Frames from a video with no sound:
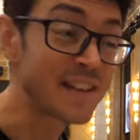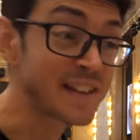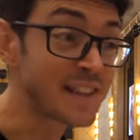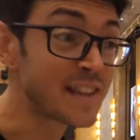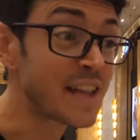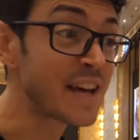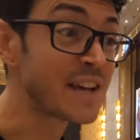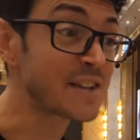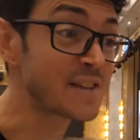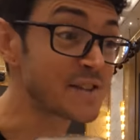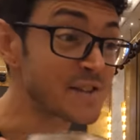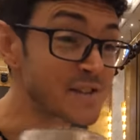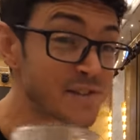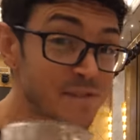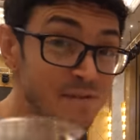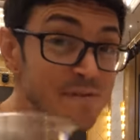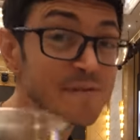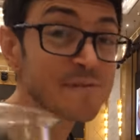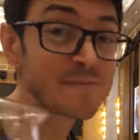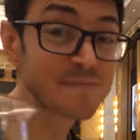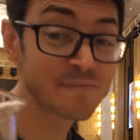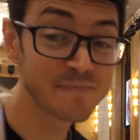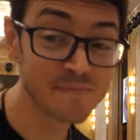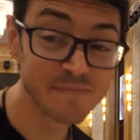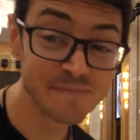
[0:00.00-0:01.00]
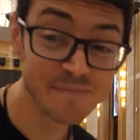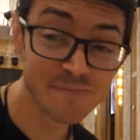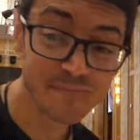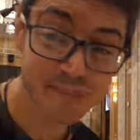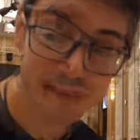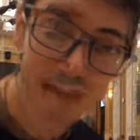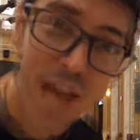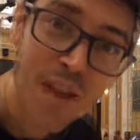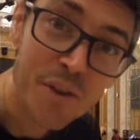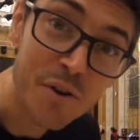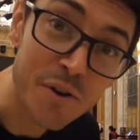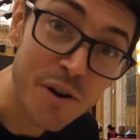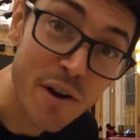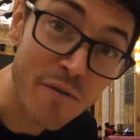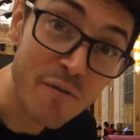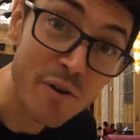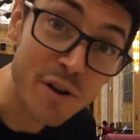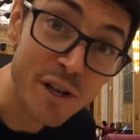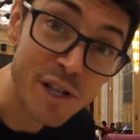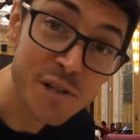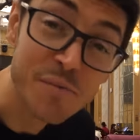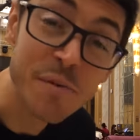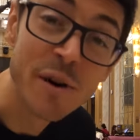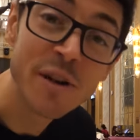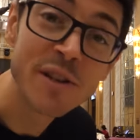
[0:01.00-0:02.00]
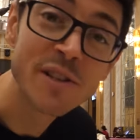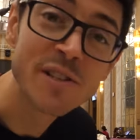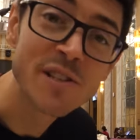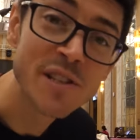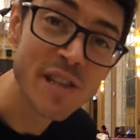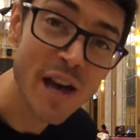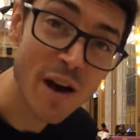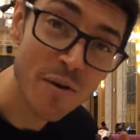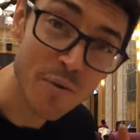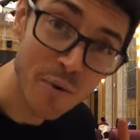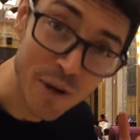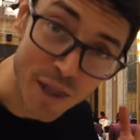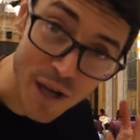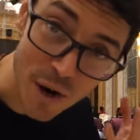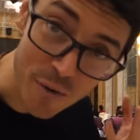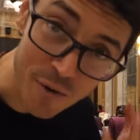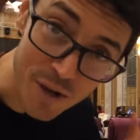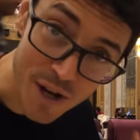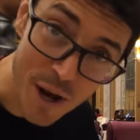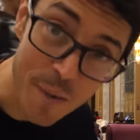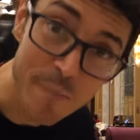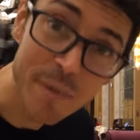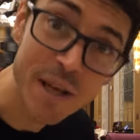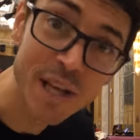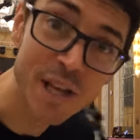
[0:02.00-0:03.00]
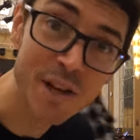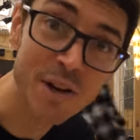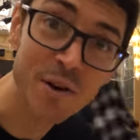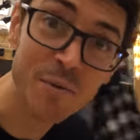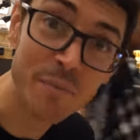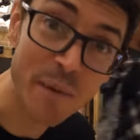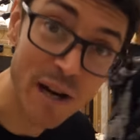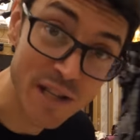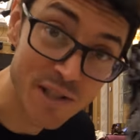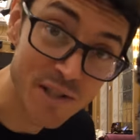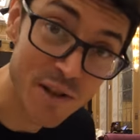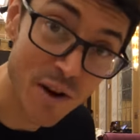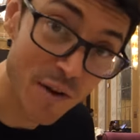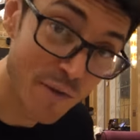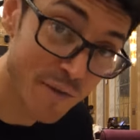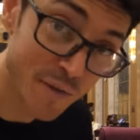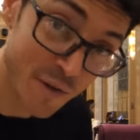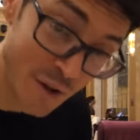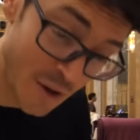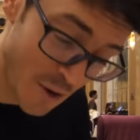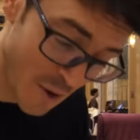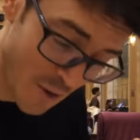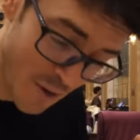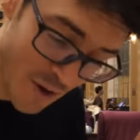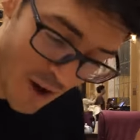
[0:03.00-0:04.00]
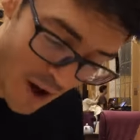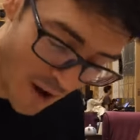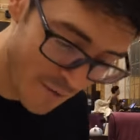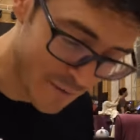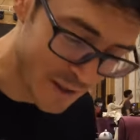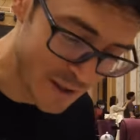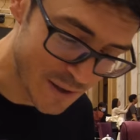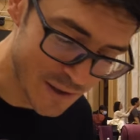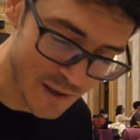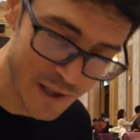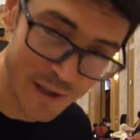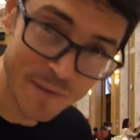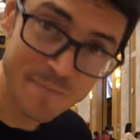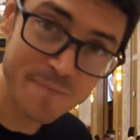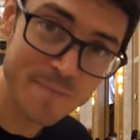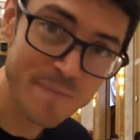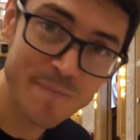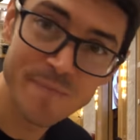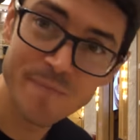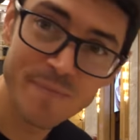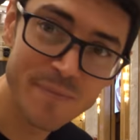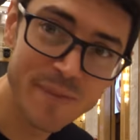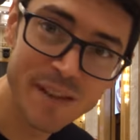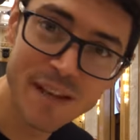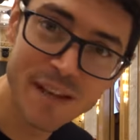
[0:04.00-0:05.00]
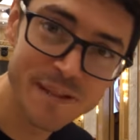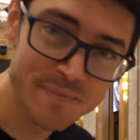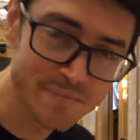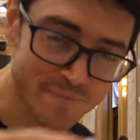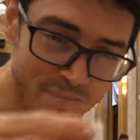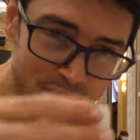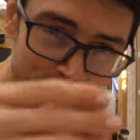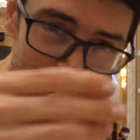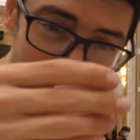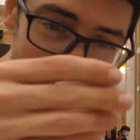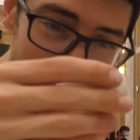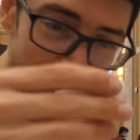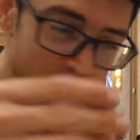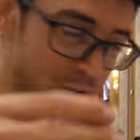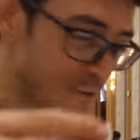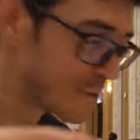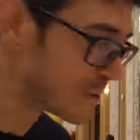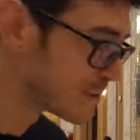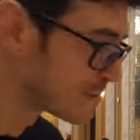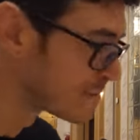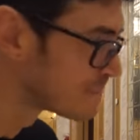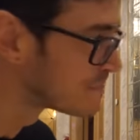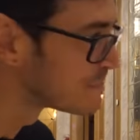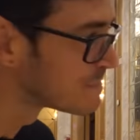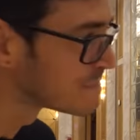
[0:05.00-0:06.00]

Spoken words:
cultural stuff like that. I could never experience that without coming here myself, you know, obviously. Very cool.